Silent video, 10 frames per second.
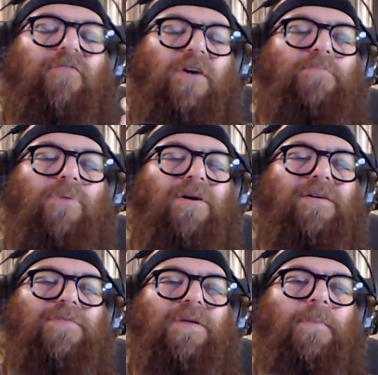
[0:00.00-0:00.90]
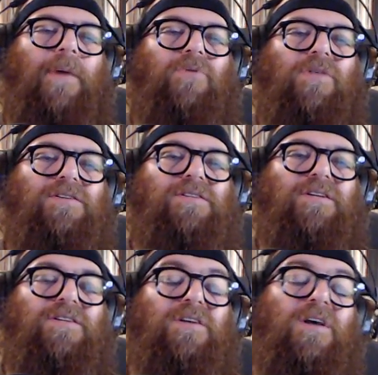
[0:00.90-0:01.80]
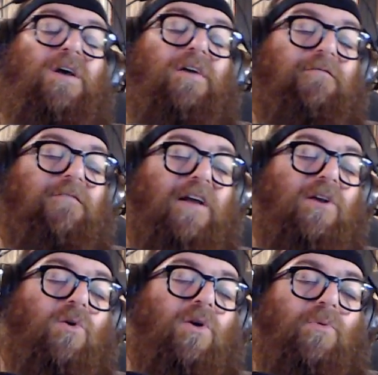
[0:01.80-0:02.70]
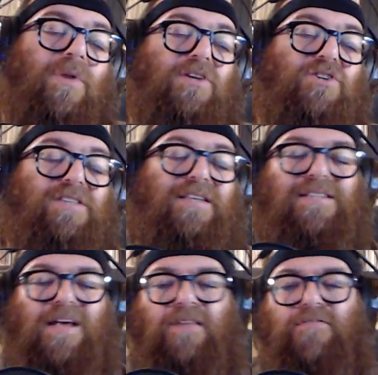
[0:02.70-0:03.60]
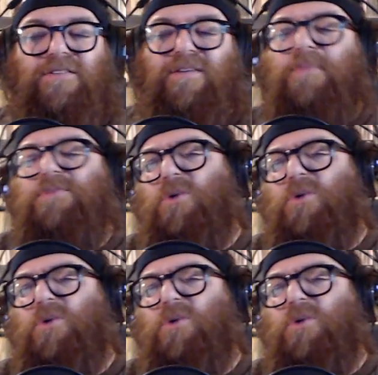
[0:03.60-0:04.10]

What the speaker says: fun part about this is fun, or really just a sign of the times.